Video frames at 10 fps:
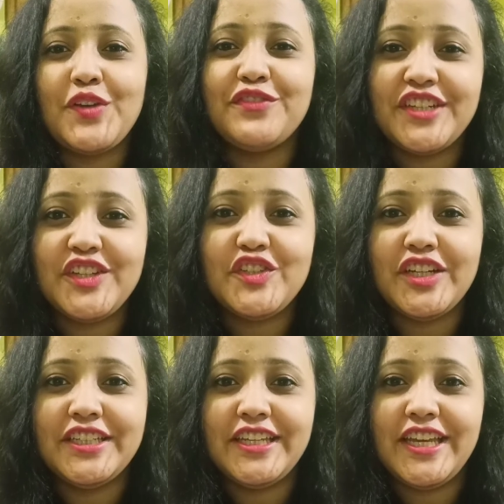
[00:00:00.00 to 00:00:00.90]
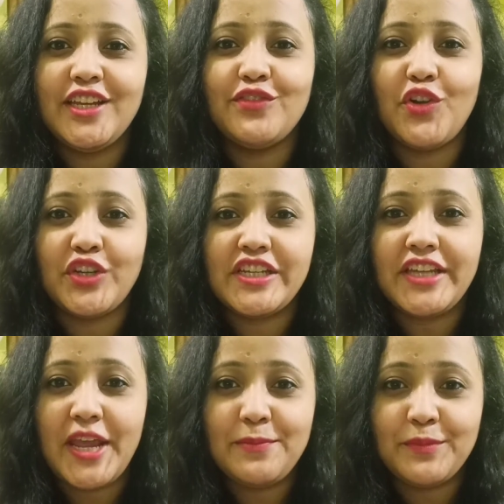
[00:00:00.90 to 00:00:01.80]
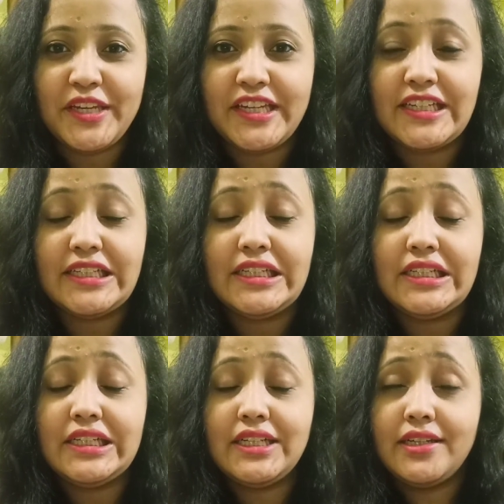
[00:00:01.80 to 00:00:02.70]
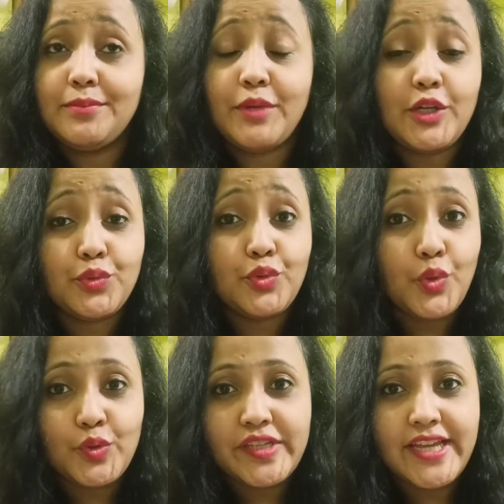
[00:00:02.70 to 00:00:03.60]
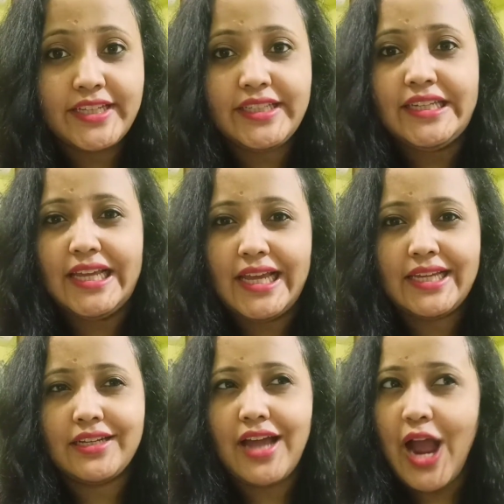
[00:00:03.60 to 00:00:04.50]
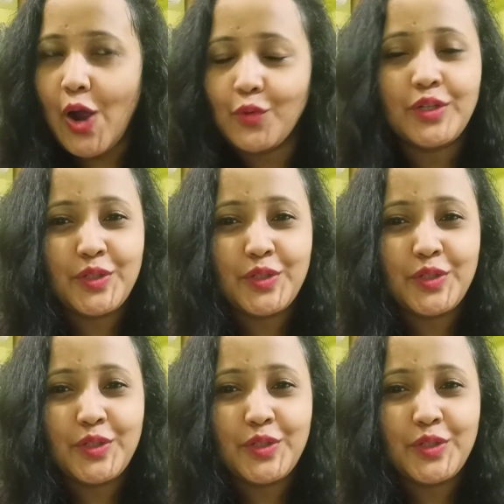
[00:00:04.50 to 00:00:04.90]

finished A Tale for the Time Being by Ruth Ozeki an hour